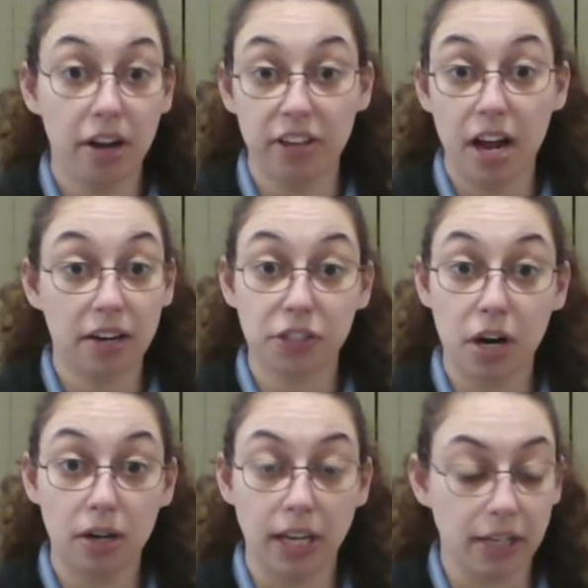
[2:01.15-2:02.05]
a flock of
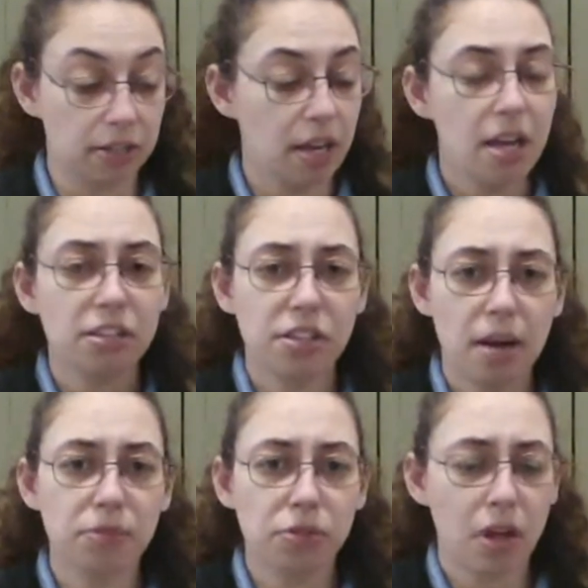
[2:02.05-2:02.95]
starlings,
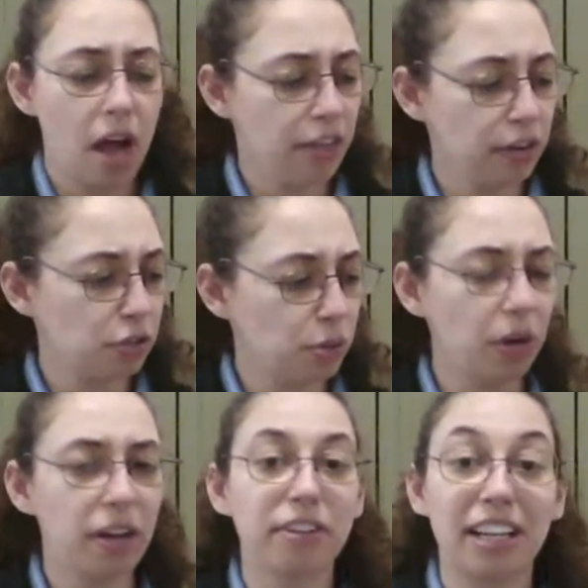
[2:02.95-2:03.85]
some other
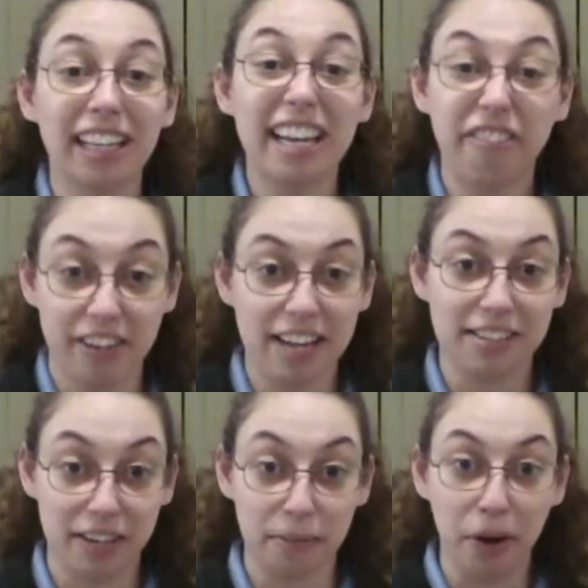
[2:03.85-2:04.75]
sort of cliff
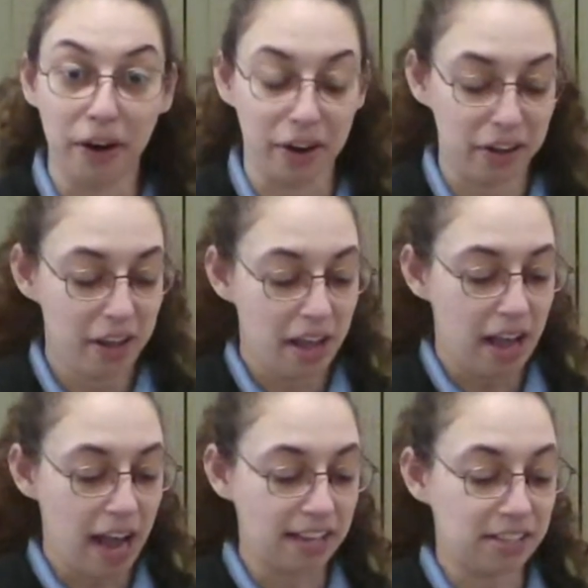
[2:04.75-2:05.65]
nesting bird,
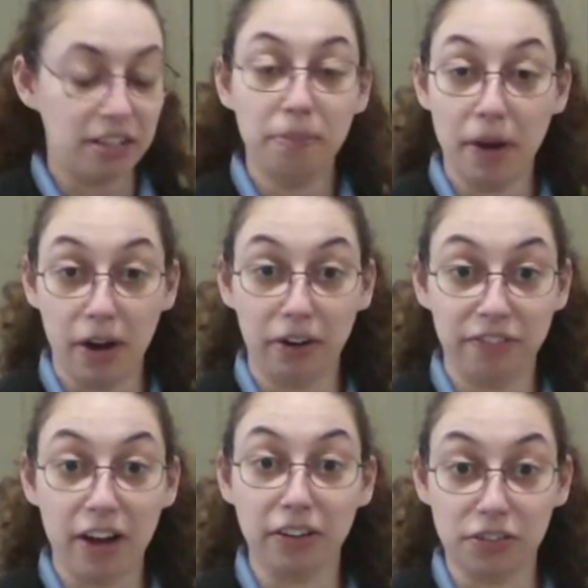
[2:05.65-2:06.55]
as peregrine
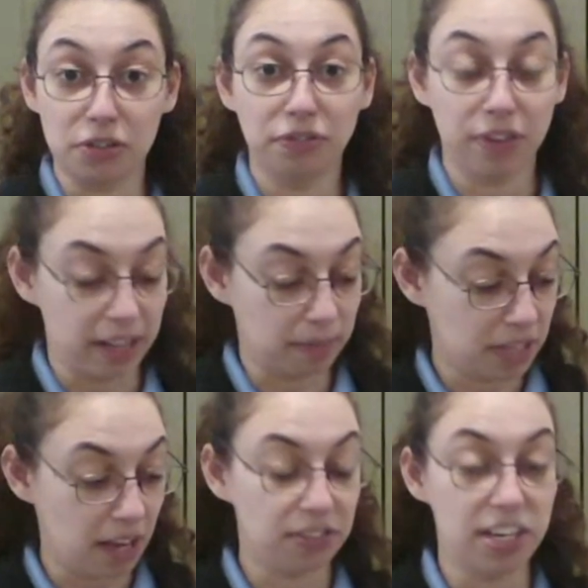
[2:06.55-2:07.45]
falcons do find
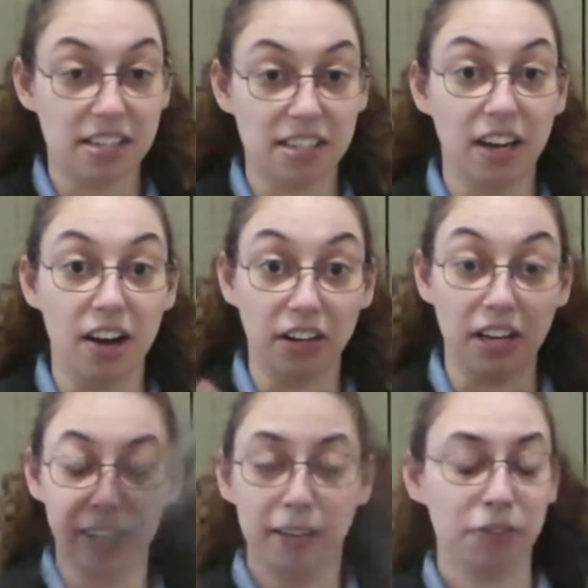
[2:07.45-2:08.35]
themselves nesting on
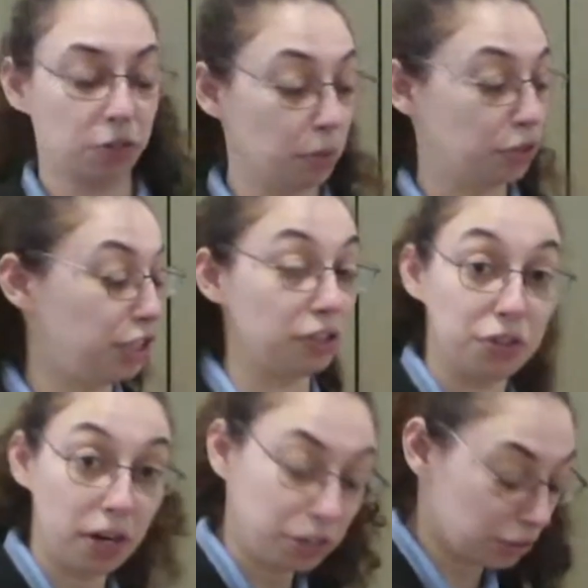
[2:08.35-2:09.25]
cliffs or sheer
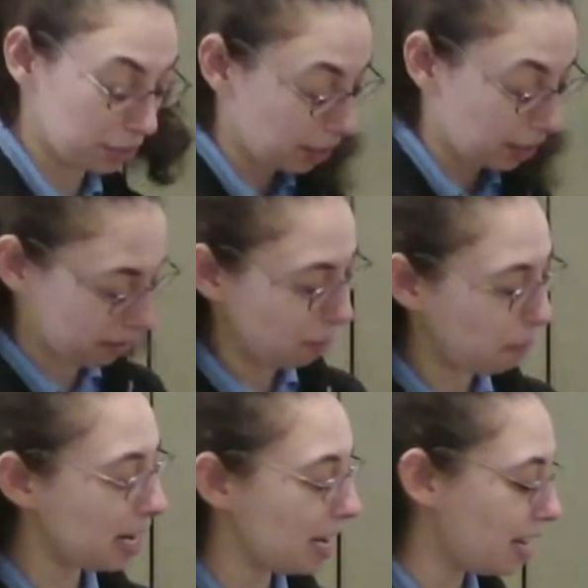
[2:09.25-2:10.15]
structures.
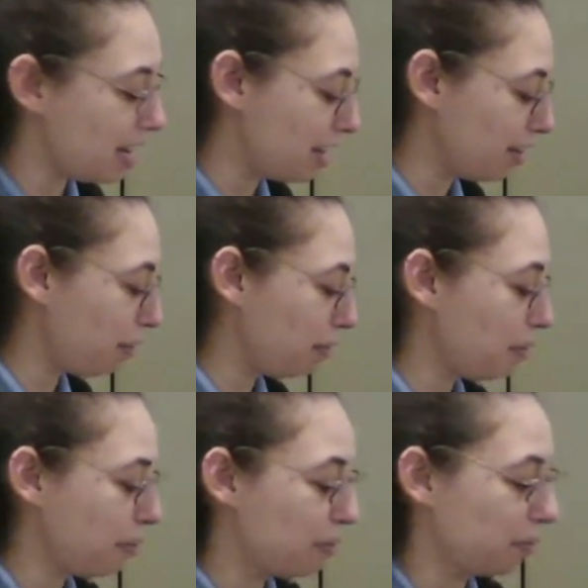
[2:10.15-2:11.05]
Buddy,
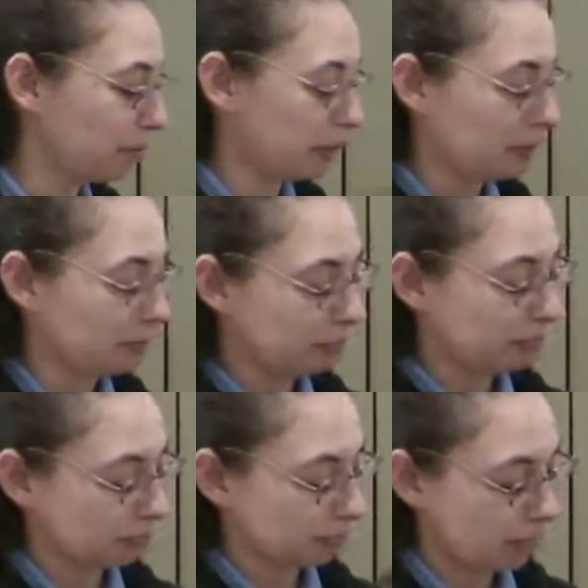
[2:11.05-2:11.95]
oh no.
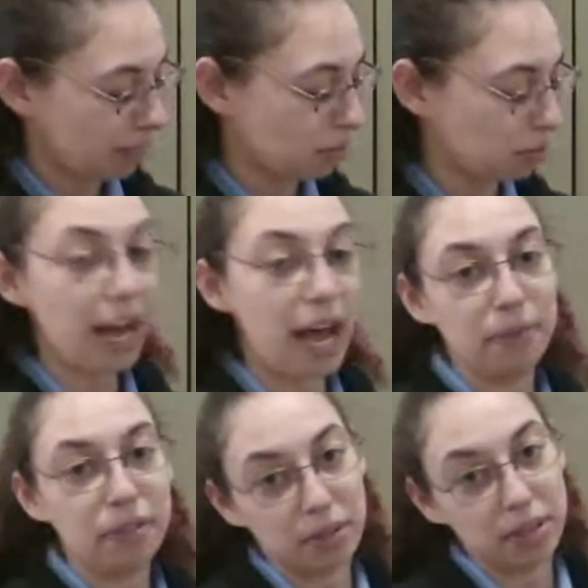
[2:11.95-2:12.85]
This is what
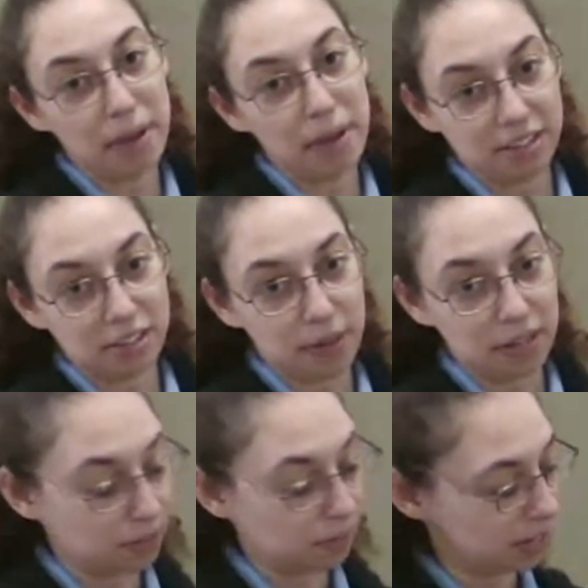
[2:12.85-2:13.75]
happens when the Pez
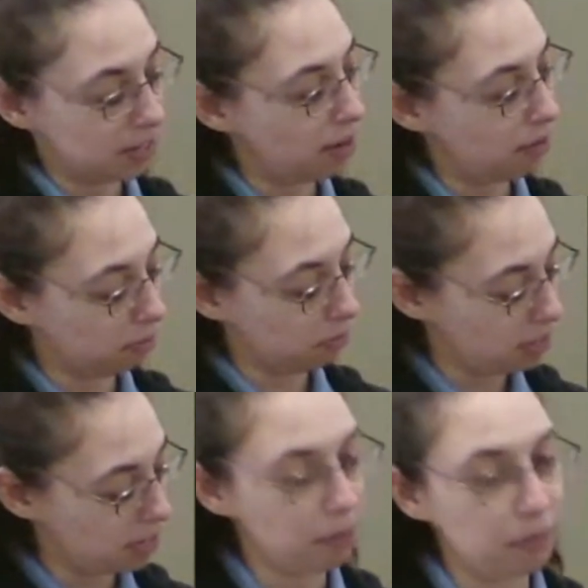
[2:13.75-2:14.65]
dispenser runs out. We'll
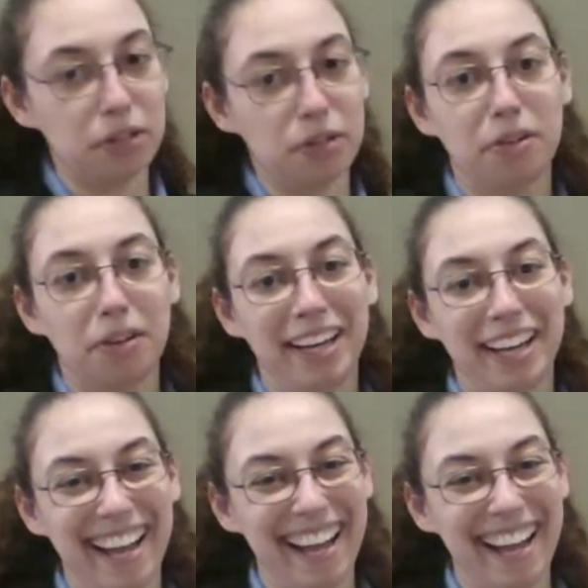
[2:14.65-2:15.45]
see how we do.